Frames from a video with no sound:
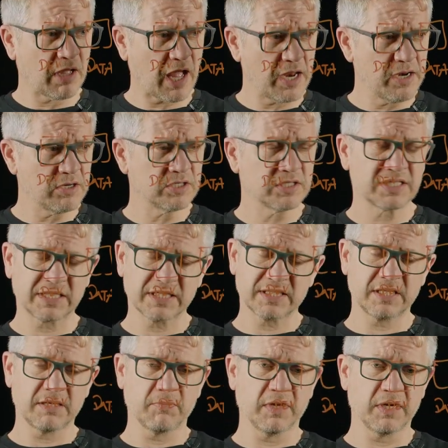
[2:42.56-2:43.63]
under
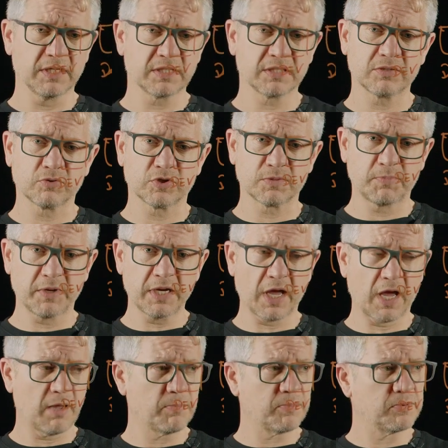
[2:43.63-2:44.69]
60 minutes to spin
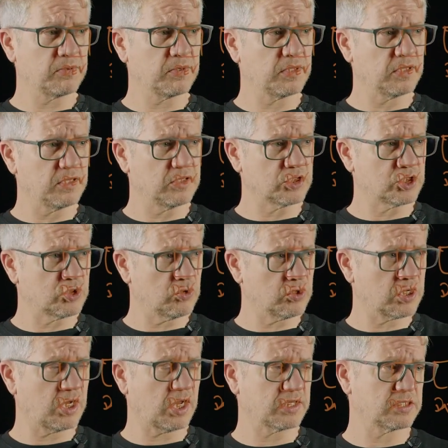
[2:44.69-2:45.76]
up an Azure
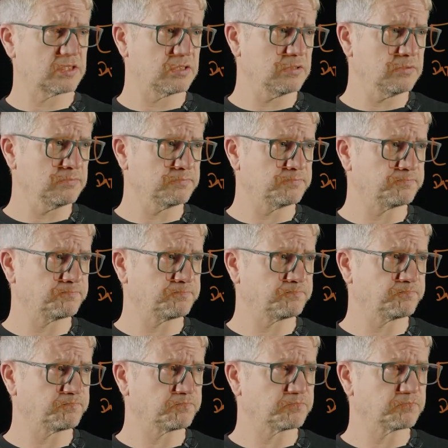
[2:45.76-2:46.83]
cluster,
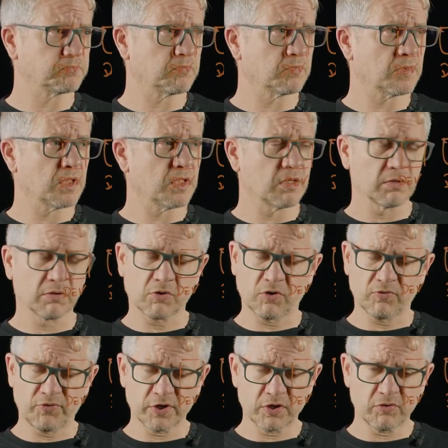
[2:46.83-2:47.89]

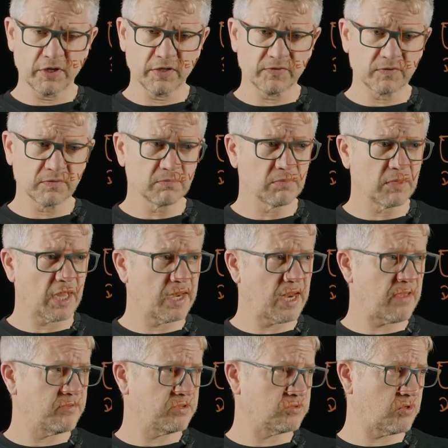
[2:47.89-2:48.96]
configure it, and
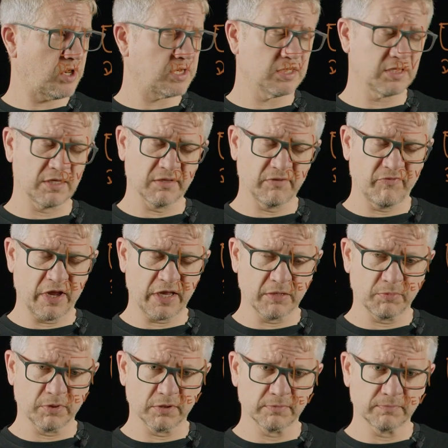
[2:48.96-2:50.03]
have it readily
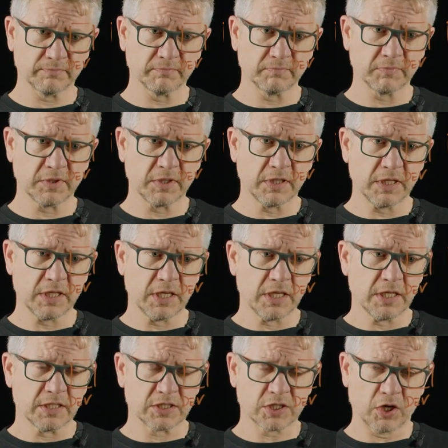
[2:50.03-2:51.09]
available.
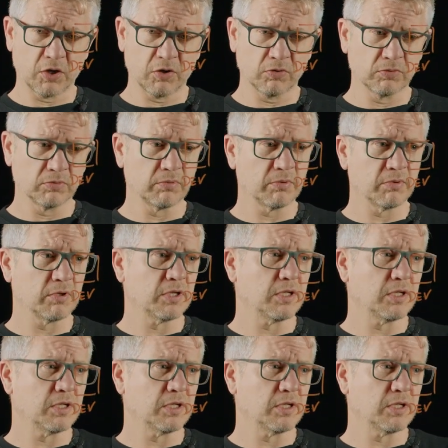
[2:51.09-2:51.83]
So